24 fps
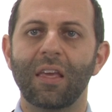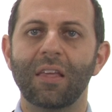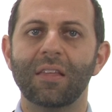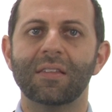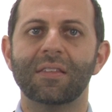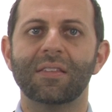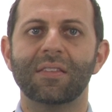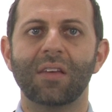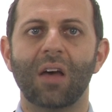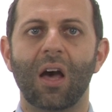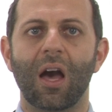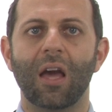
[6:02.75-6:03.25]

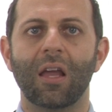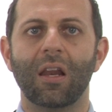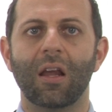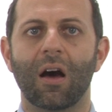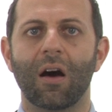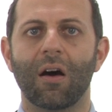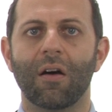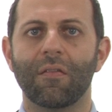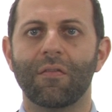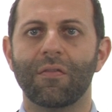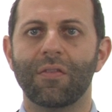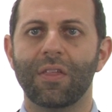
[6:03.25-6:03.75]
inside
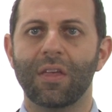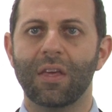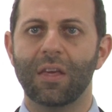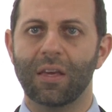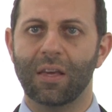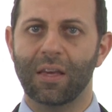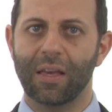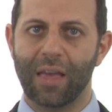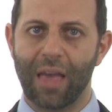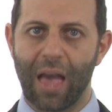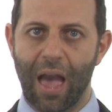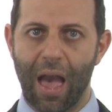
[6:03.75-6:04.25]
of the
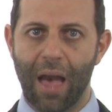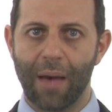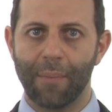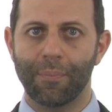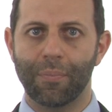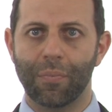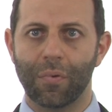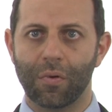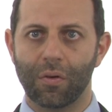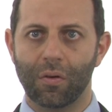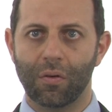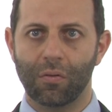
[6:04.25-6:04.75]

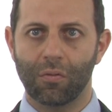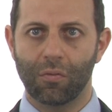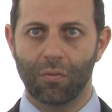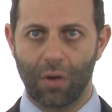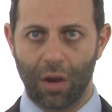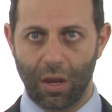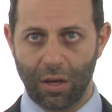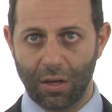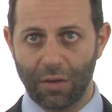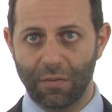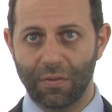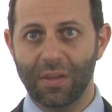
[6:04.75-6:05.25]
gap,
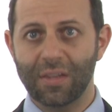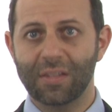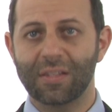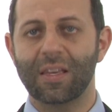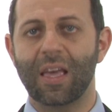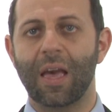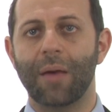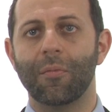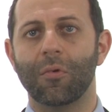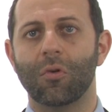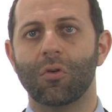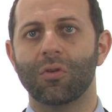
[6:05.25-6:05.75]
any of these
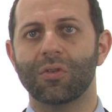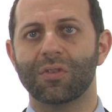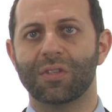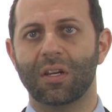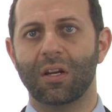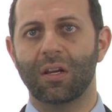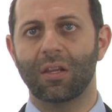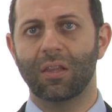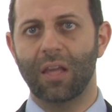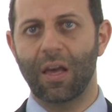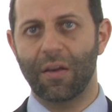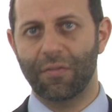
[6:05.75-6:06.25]
chemicals that
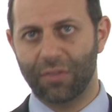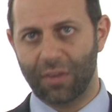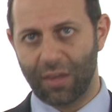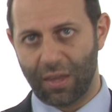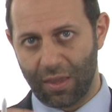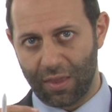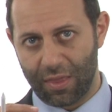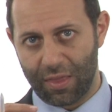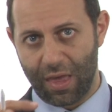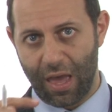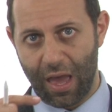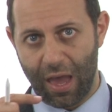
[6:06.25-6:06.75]
are left
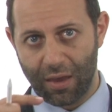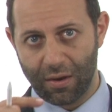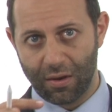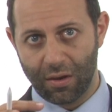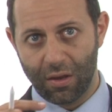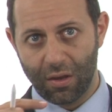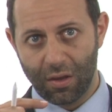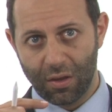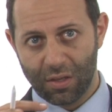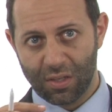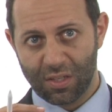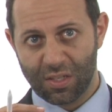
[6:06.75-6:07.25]
in that
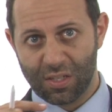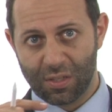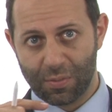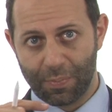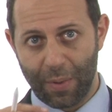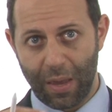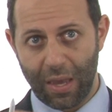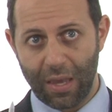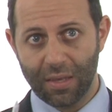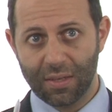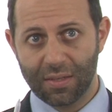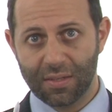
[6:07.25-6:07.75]

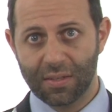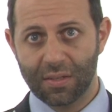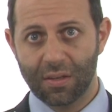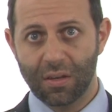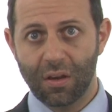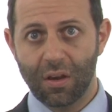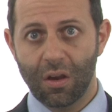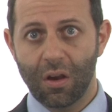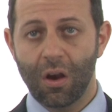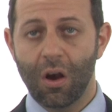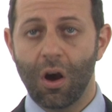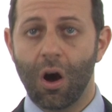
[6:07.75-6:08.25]
space,
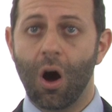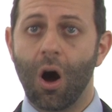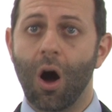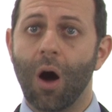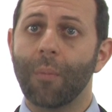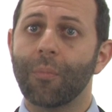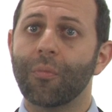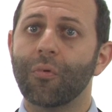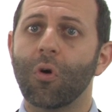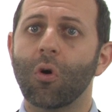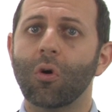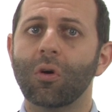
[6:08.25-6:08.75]
are
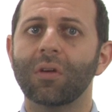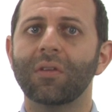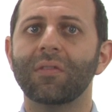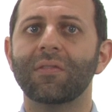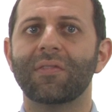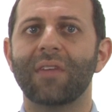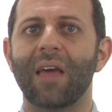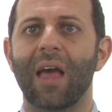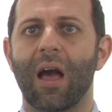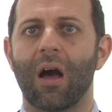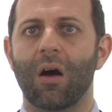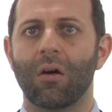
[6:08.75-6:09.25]
broken
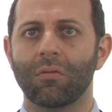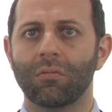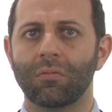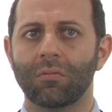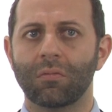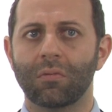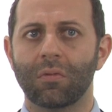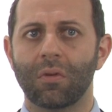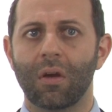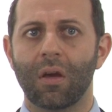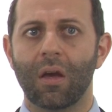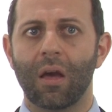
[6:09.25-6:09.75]
down
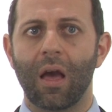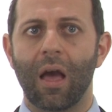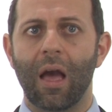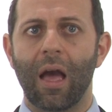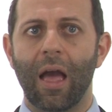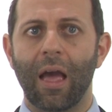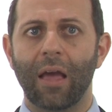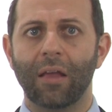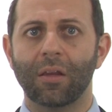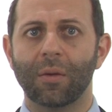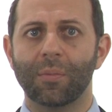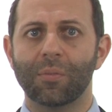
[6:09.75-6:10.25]

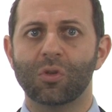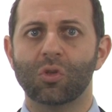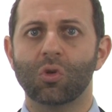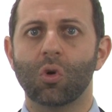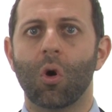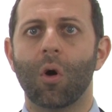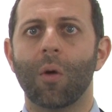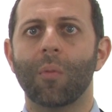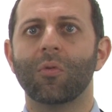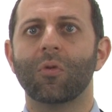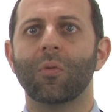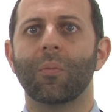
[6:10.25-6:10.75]
and
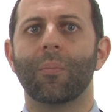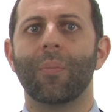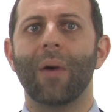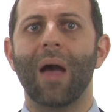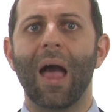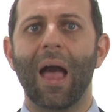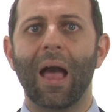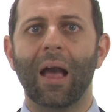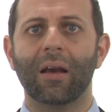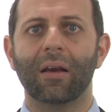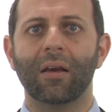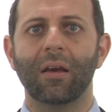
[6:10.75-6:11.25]
absorbed
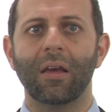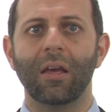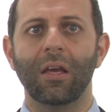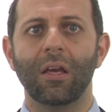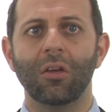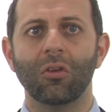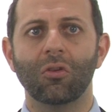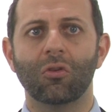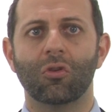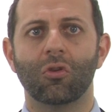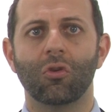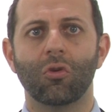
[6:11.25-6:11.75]
back
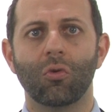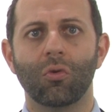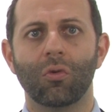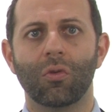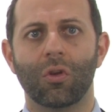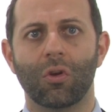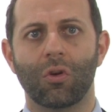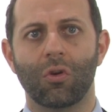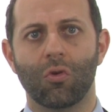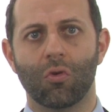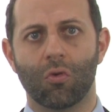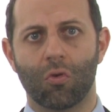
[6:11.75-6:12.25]
into
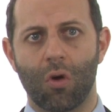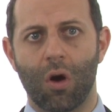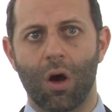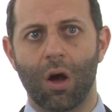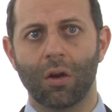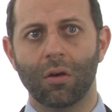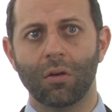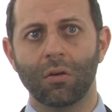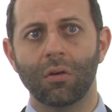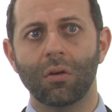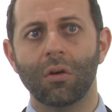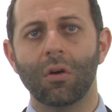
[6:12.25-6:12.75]
the
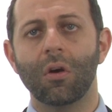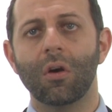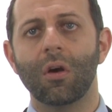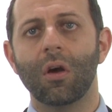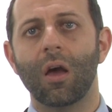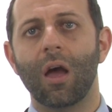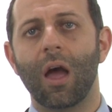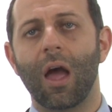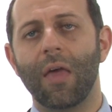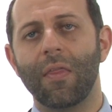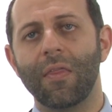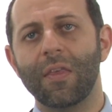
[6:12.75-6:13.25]
neuron.
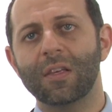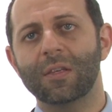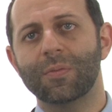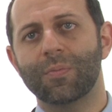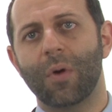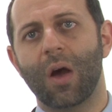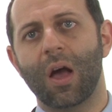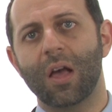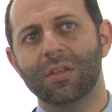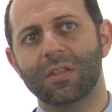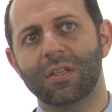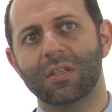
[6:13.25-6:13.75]
And this
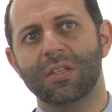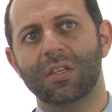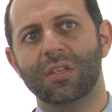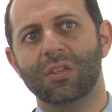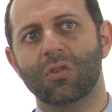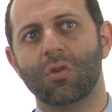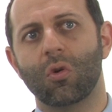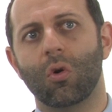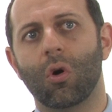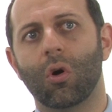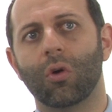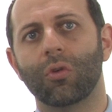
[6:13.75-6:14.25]
process is
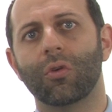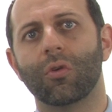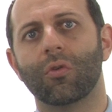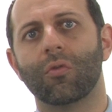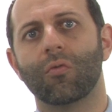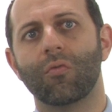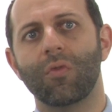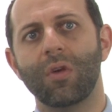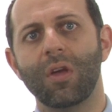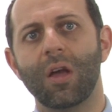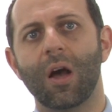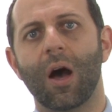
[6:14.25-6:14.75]
called
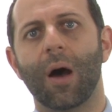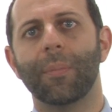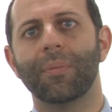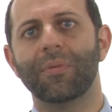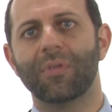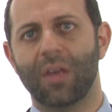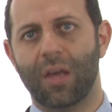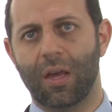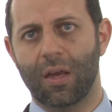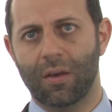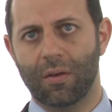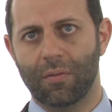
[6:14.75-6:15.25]

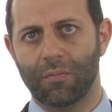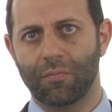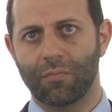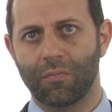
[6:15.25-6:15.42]
reuptake.